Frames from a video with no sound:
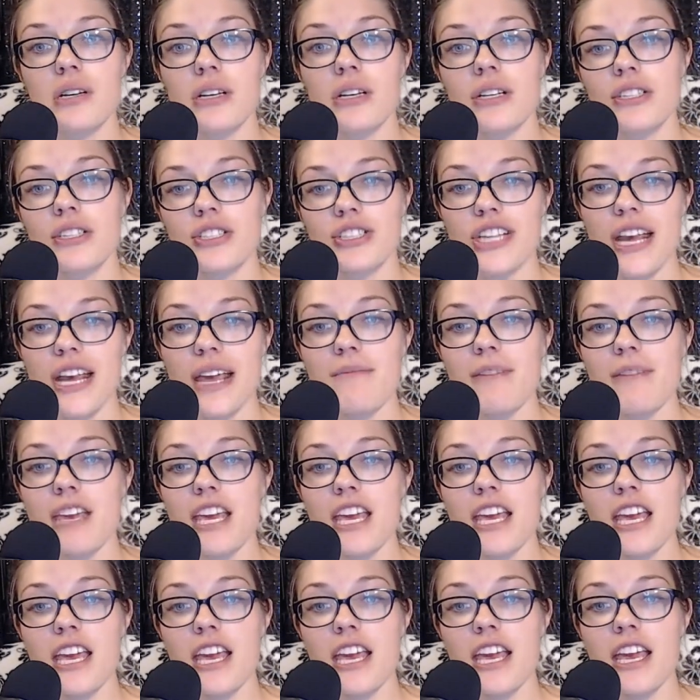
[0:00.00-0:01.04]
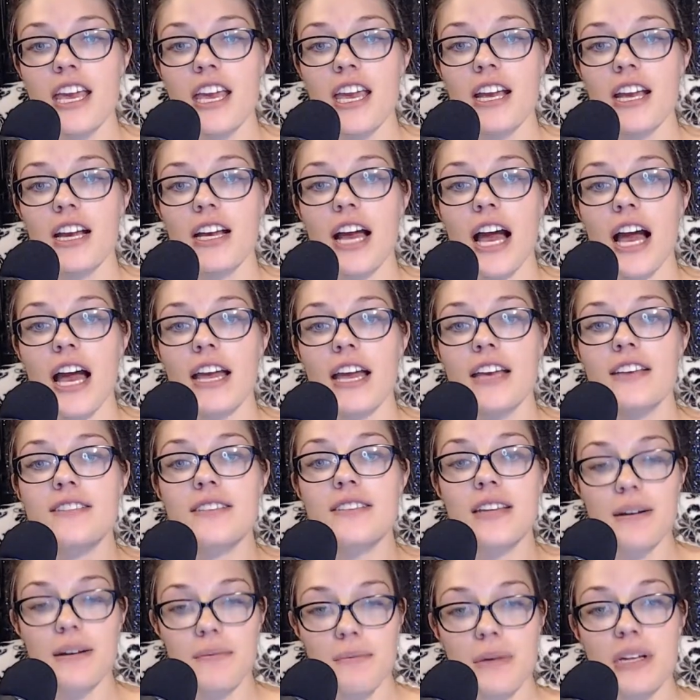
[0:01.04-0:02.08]
Jamie is
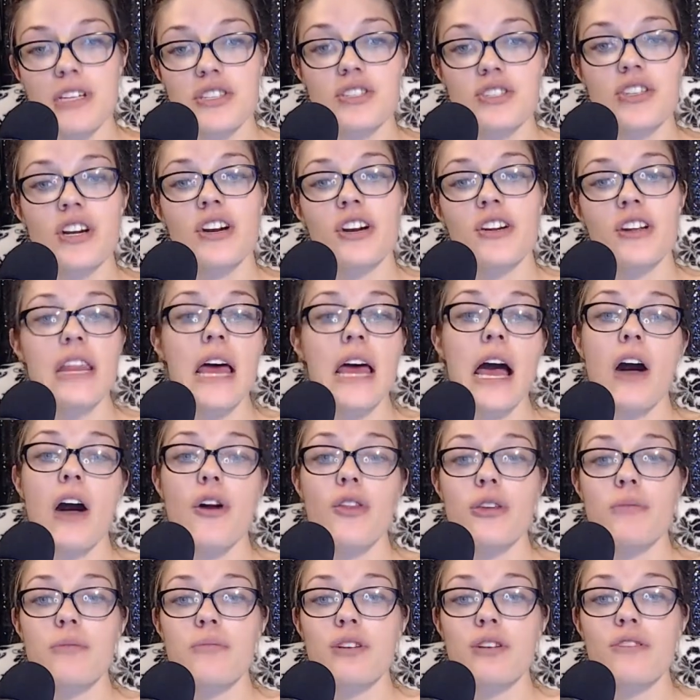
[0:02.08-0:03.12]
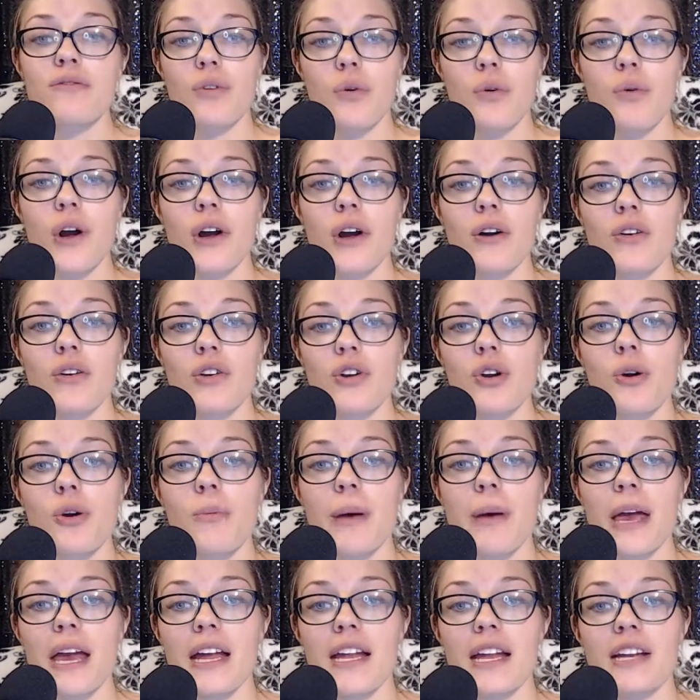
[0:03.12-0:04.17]
an administrator in the Healthy Beautiful Woke group,
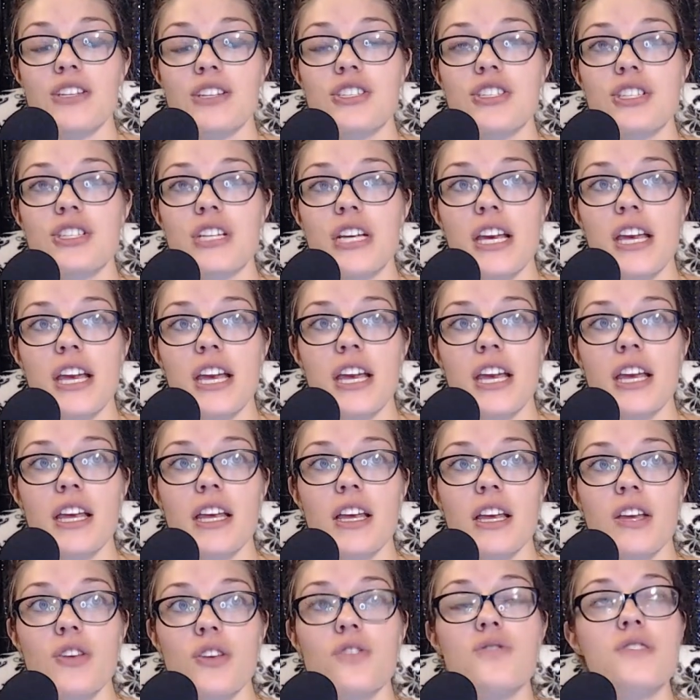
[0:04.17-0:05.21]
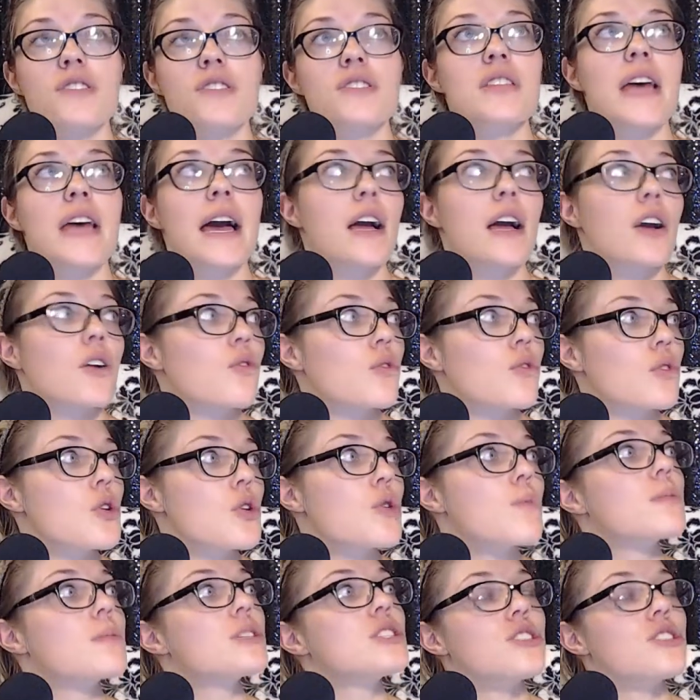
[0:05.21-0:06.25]
and she uses that
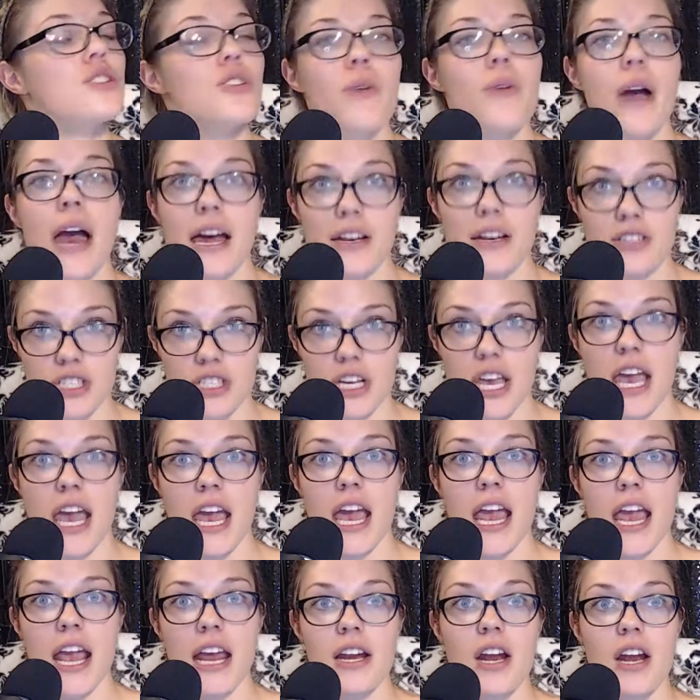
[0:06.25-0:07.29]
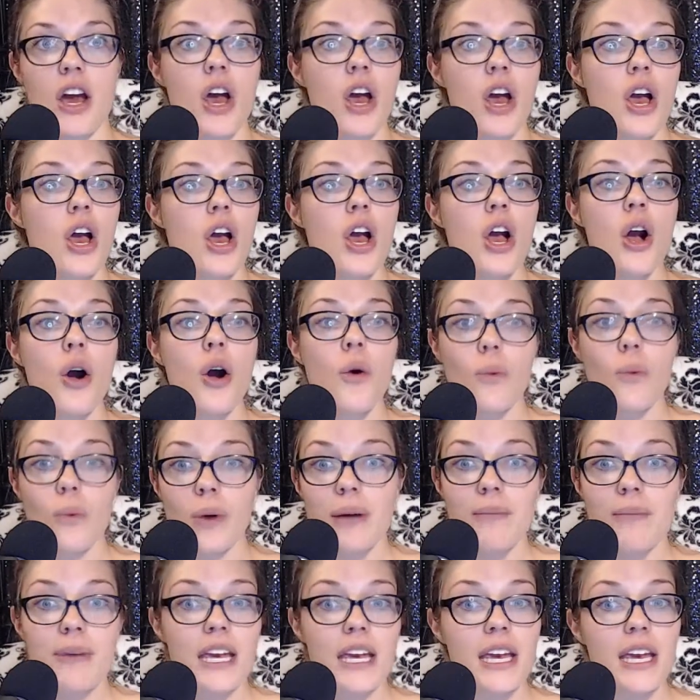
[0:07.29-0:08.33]
group to educate
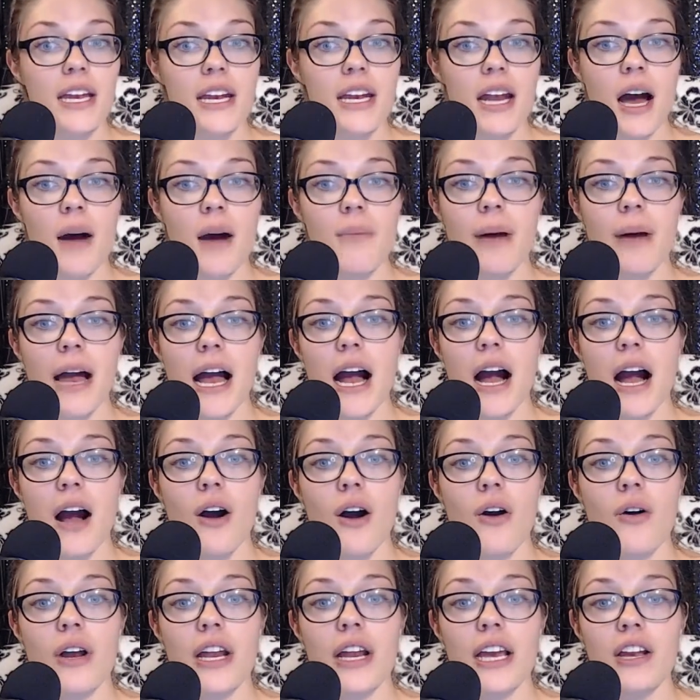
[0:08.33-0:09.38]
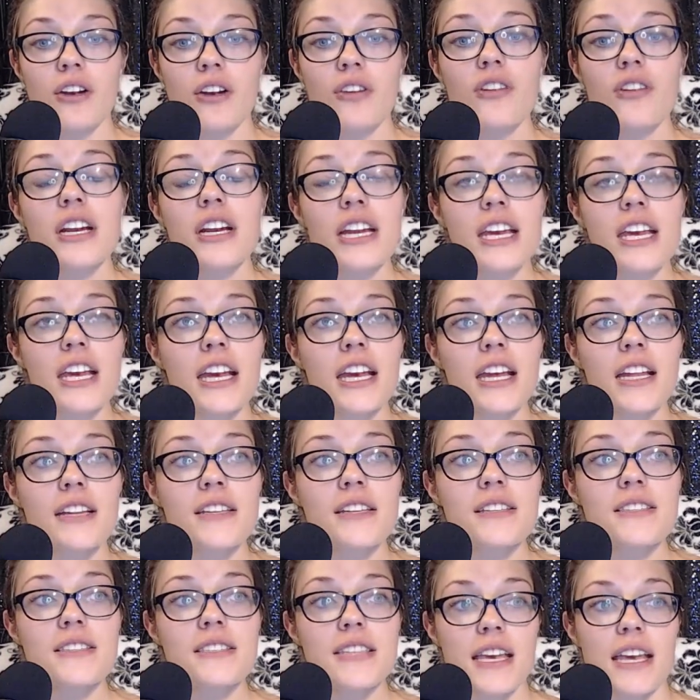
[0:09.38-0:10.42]
women about
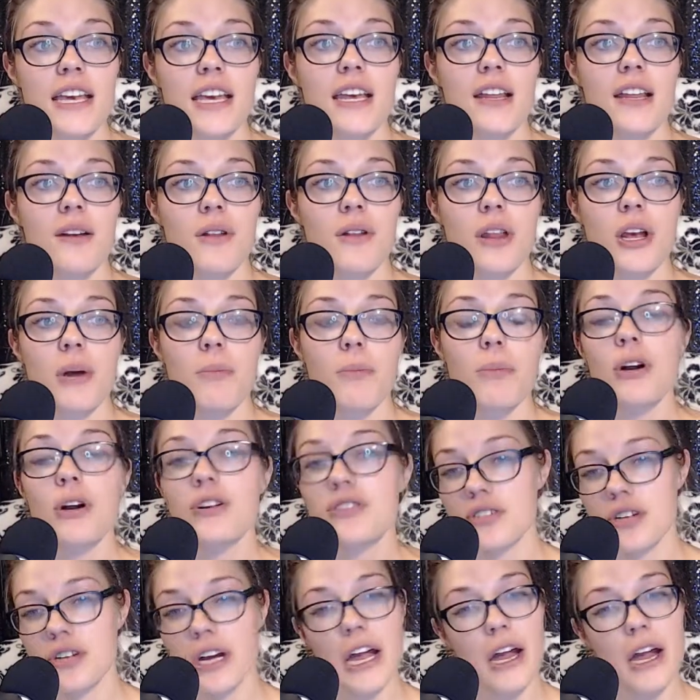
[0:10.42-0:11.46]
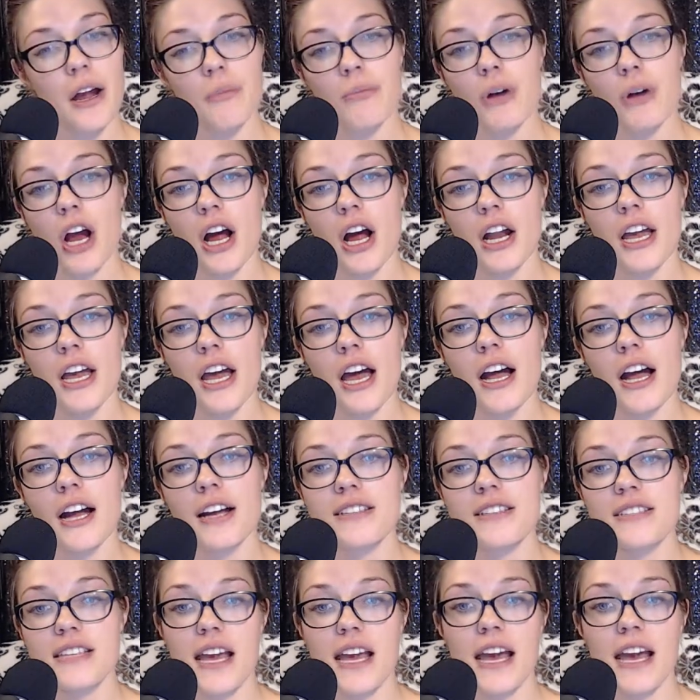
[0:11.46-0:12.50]
ingredients in their personal care
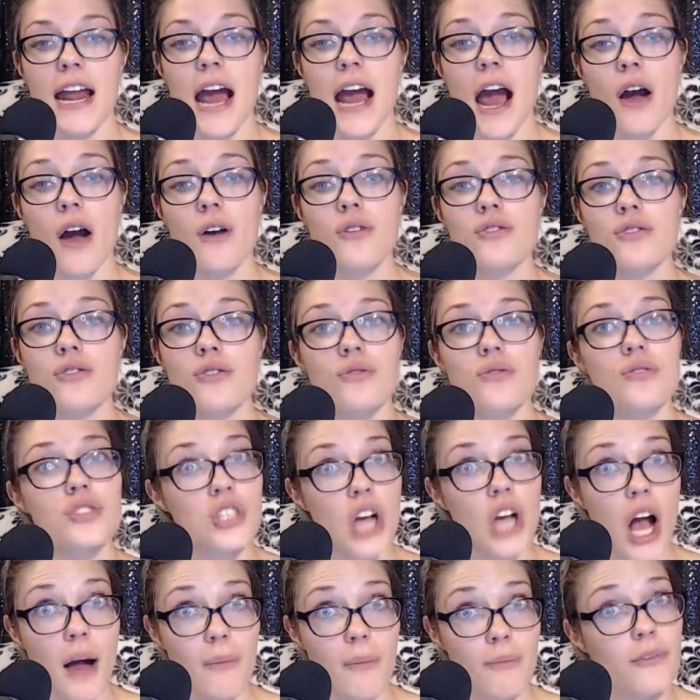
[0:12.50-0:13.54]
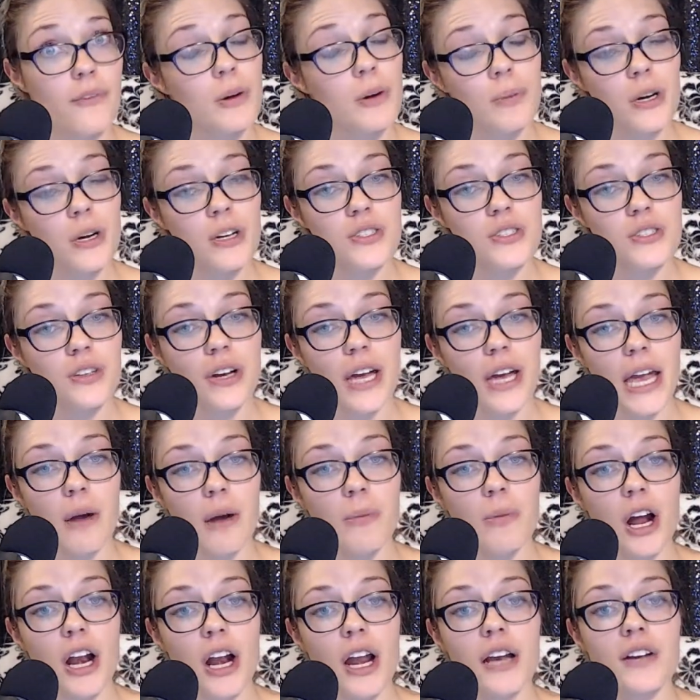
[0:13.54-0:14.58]
products and how to shop for personal care
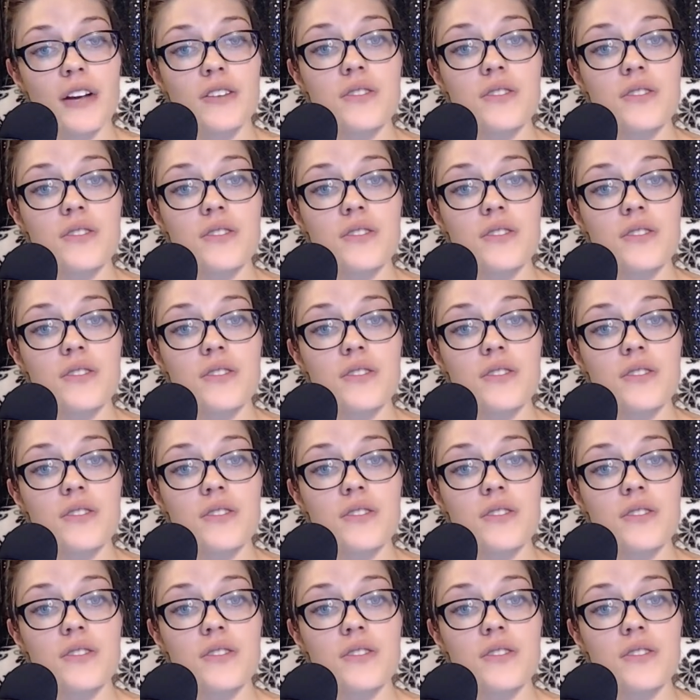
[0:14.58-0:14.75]
products.